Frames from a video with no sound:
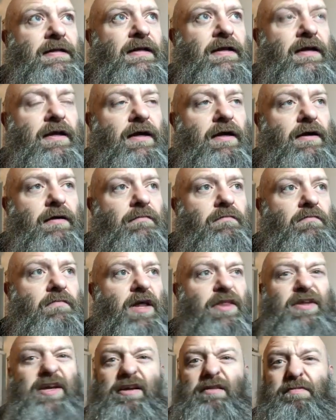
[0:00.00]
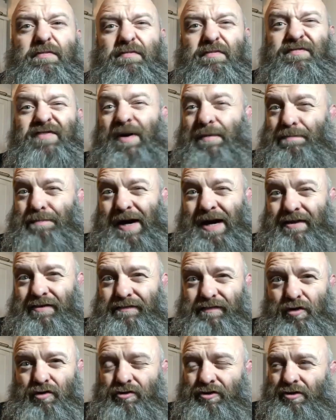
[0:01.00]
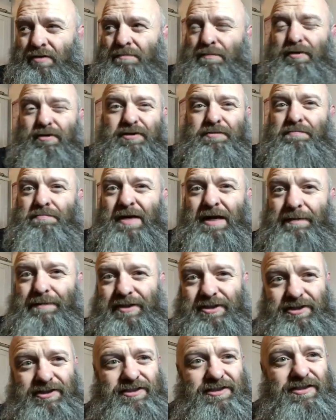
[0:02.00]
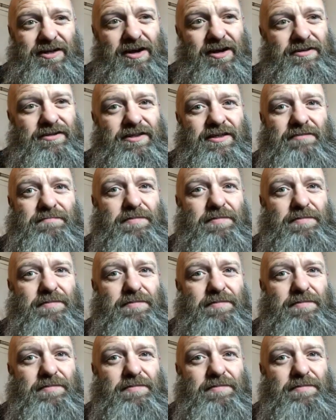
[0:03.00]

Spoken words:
I think Baron Von Grumble had maybe just started,